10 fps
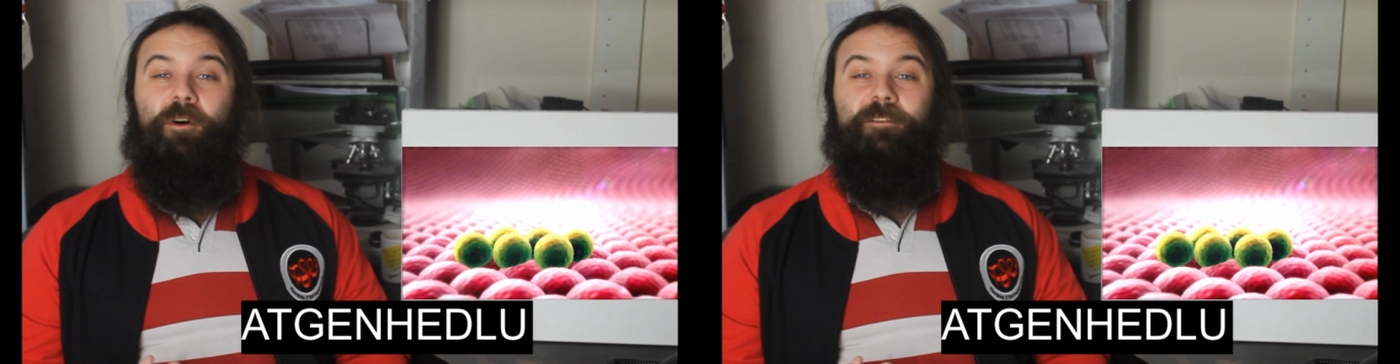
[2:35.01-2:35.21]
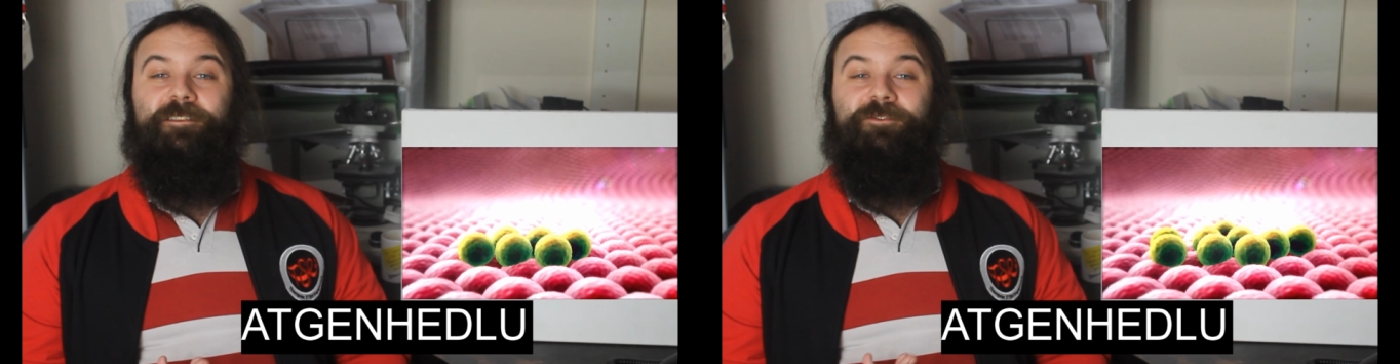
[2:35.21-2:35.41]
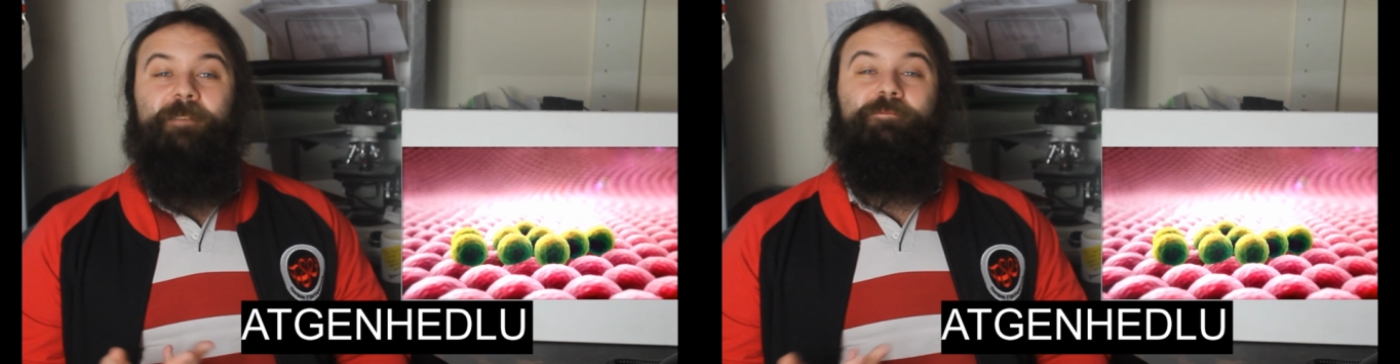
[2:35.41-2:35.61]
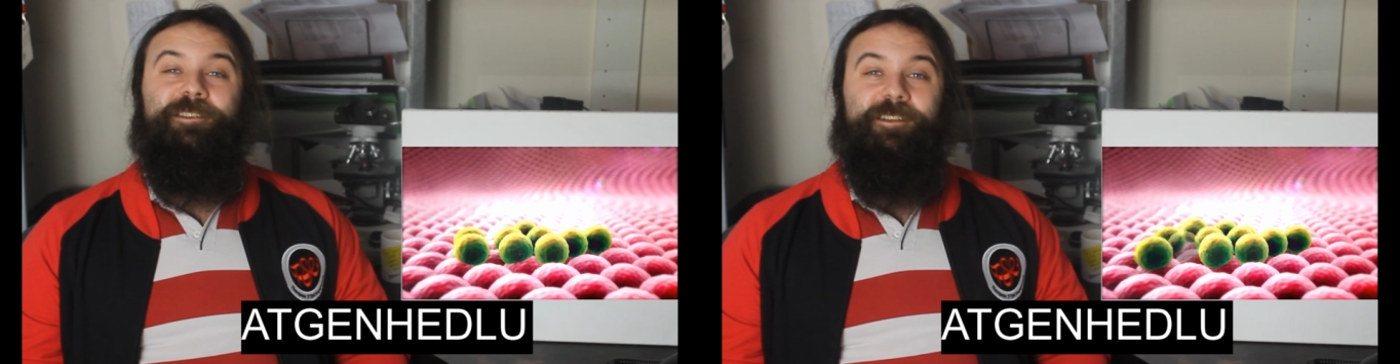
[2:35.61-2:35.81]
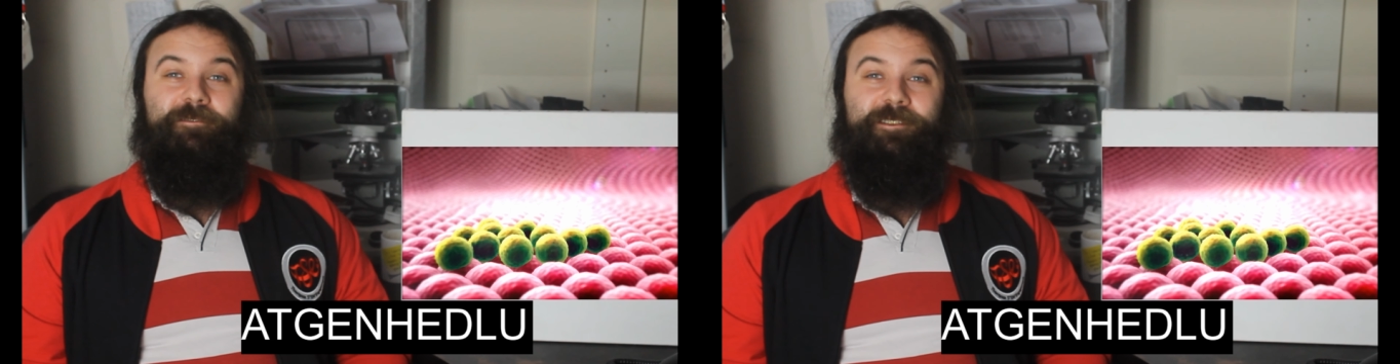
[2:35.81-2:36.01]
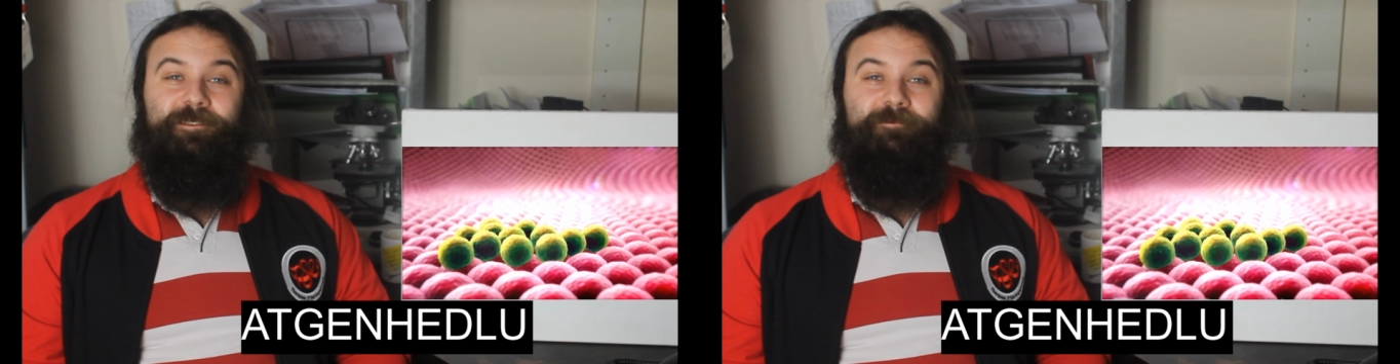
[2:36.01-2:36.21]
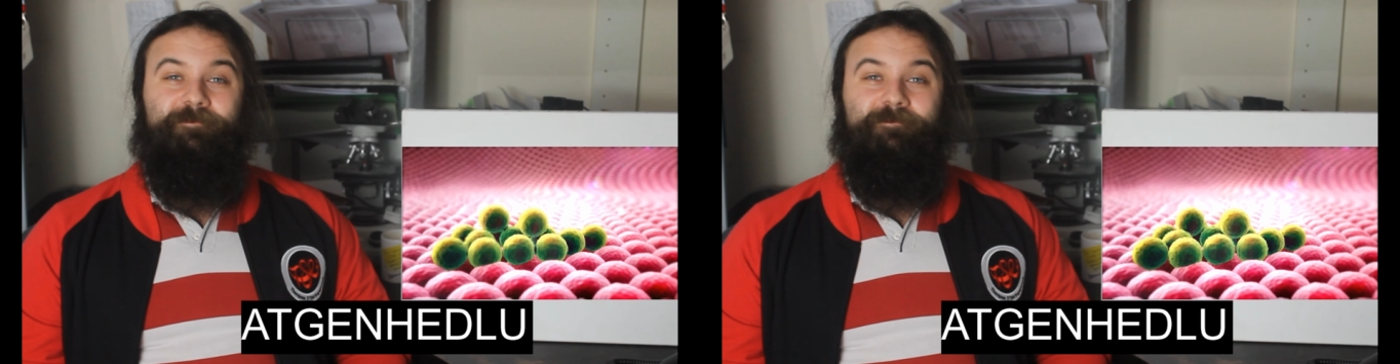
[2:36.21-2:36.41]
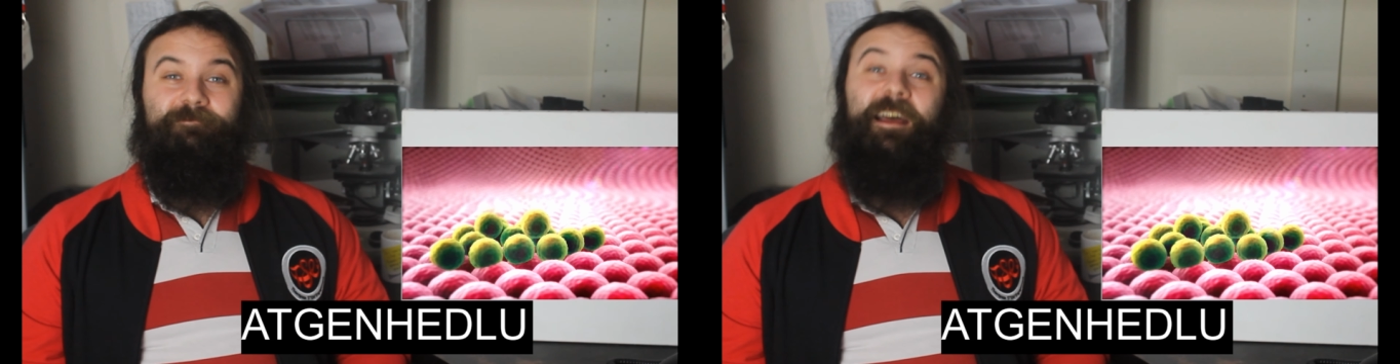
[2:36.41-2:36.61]
on to reproduce,
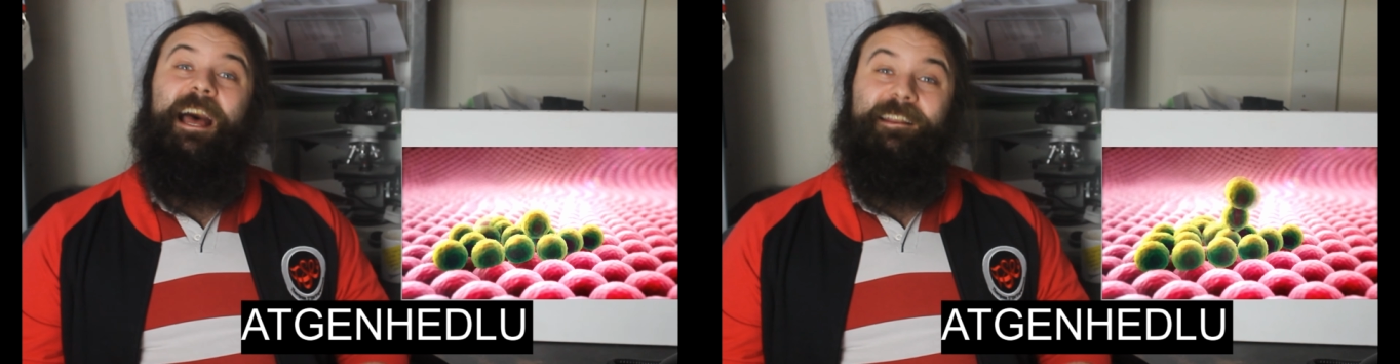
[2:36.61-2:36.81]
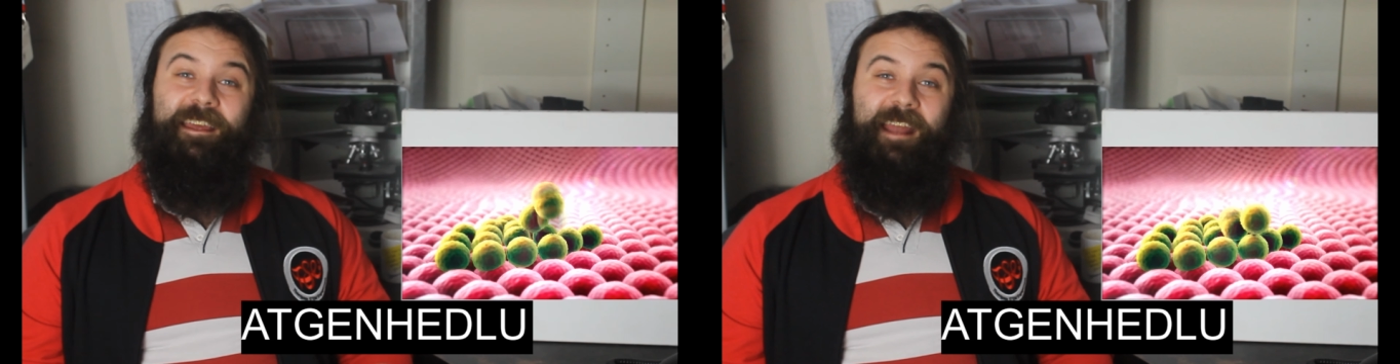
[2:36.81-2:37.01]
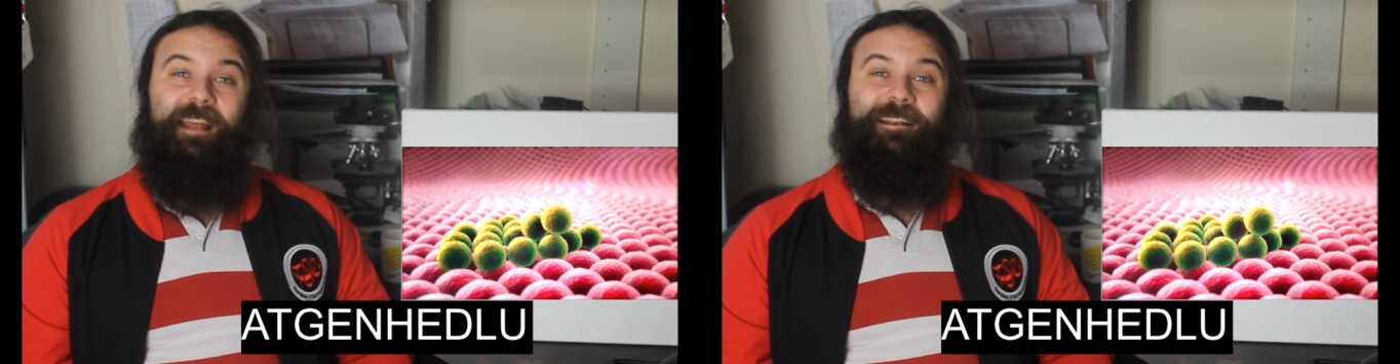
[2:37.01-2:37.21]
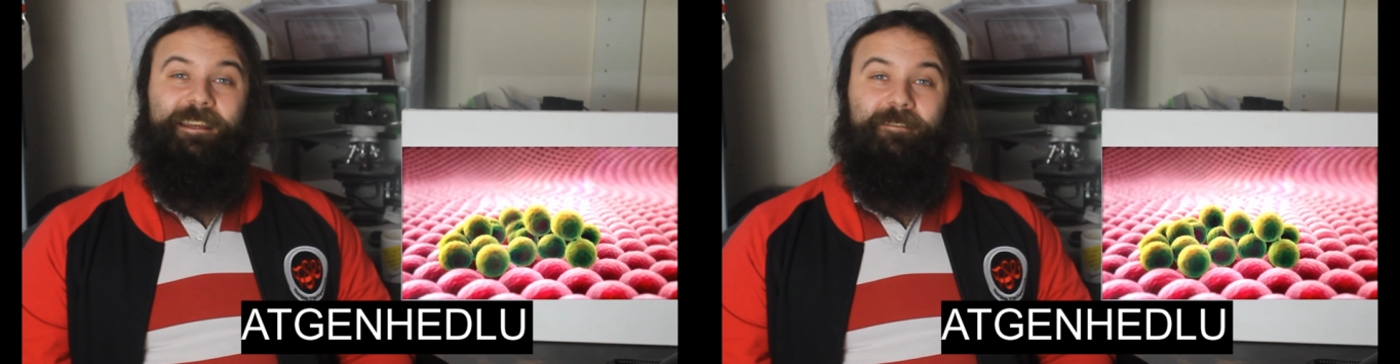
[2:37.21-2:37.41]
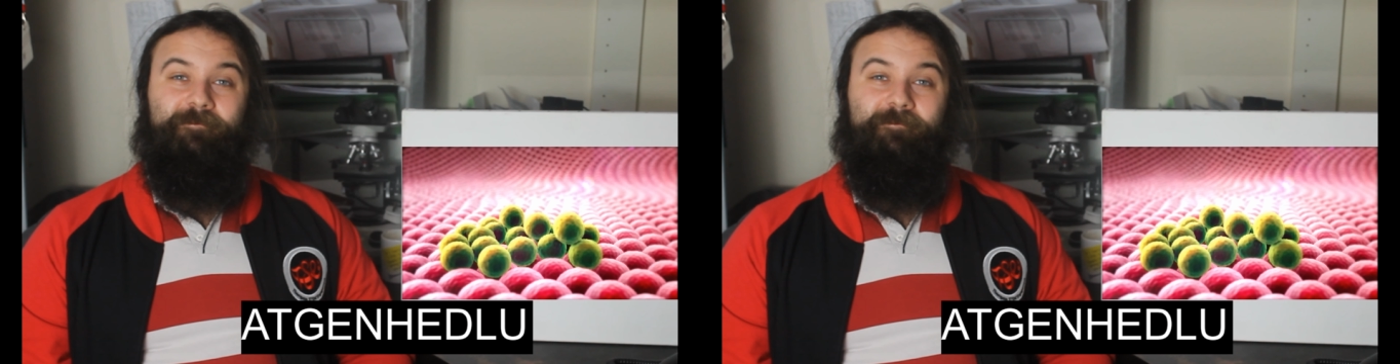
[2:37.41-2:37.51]
ac genhedlu.